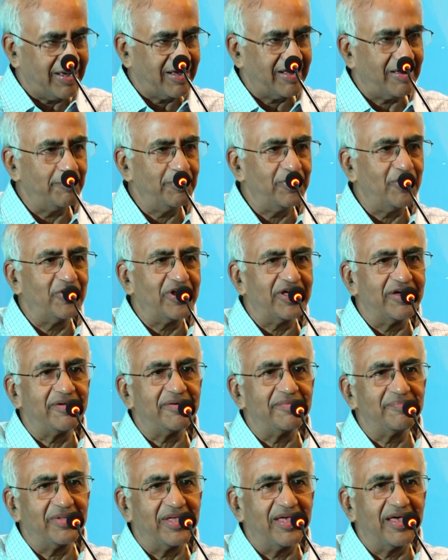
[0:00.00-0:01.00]

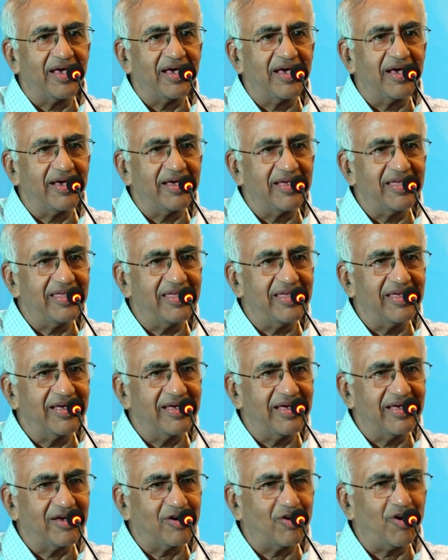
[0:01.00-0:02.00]

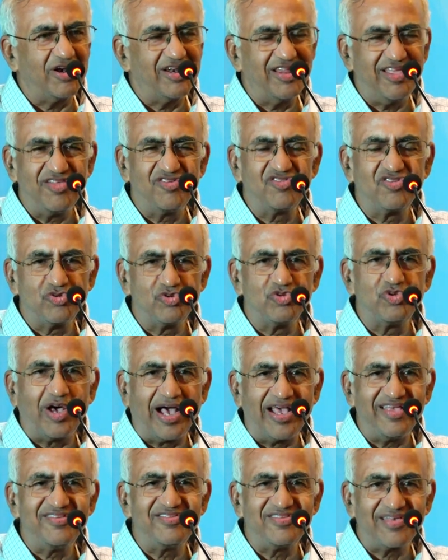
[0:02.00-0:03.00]
computer called
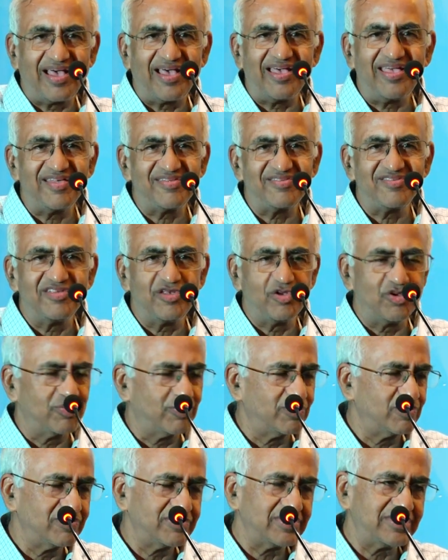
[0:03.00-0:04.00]
ISUJU,
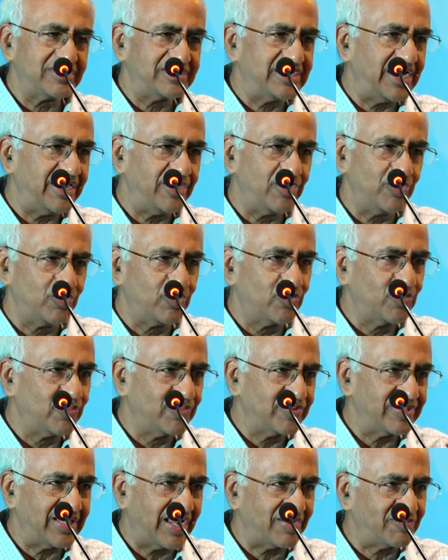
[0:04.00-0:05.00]
ISUJU.
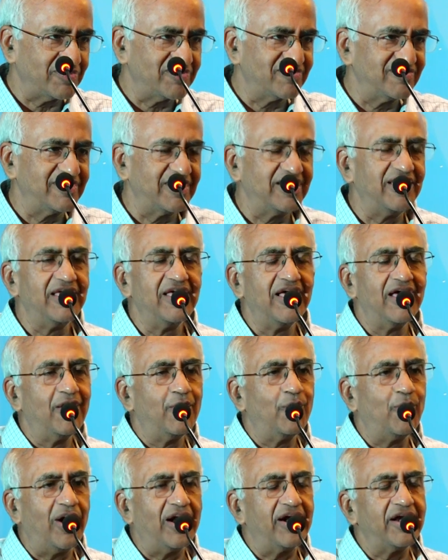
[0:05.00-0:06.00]
That was the
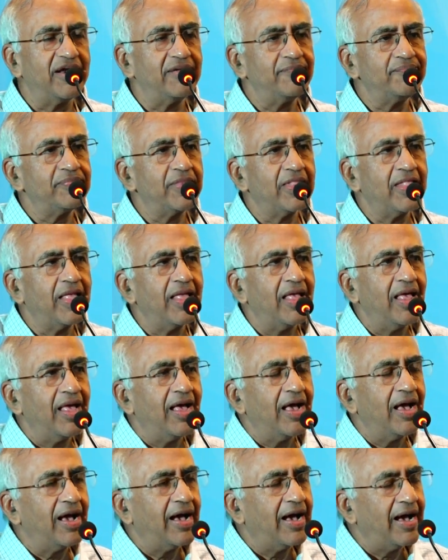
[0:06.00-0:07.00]
one.
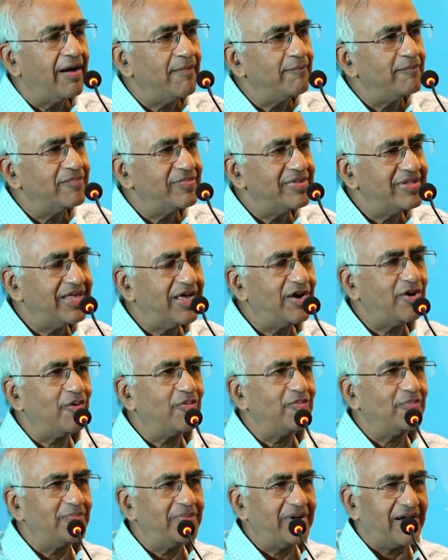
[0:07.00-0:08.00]
You
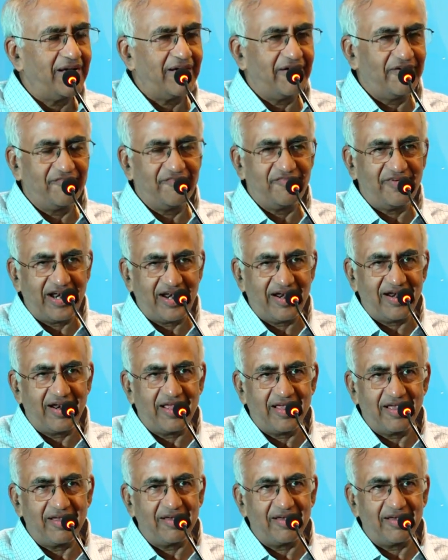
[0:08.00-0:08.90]
know, when